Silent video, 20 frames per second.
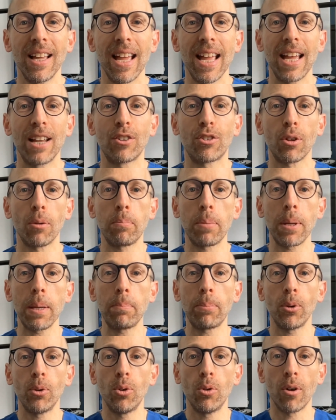And so
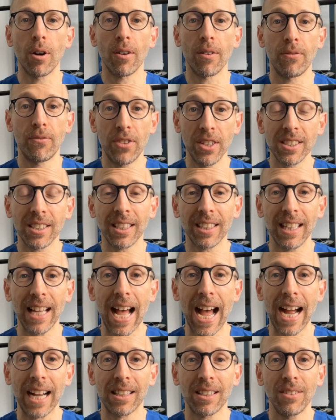people who are physically
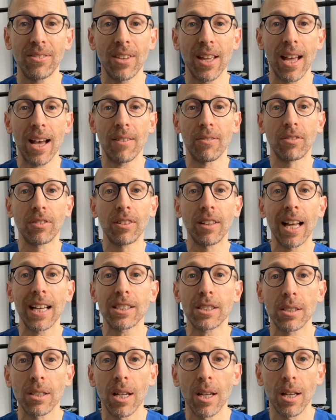active, they have
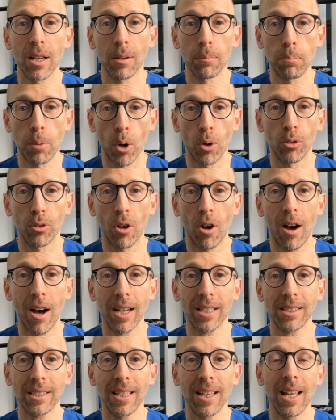less bone
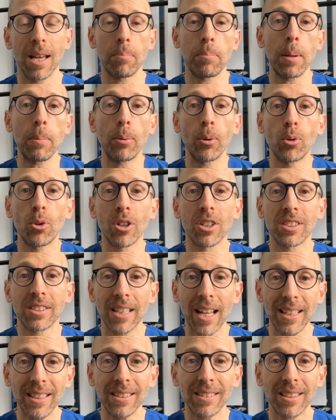loss, and people who are
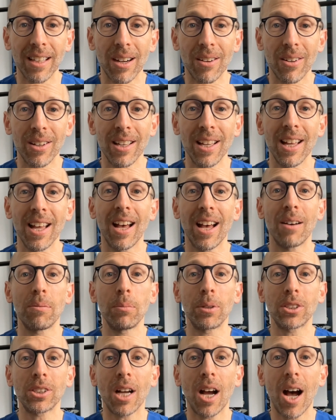sedentary have
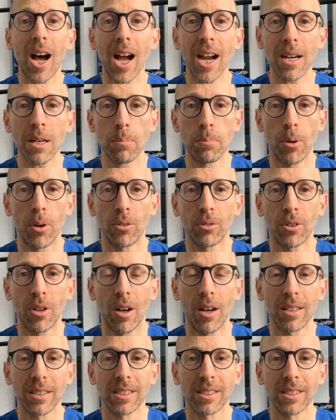much higher bone loss.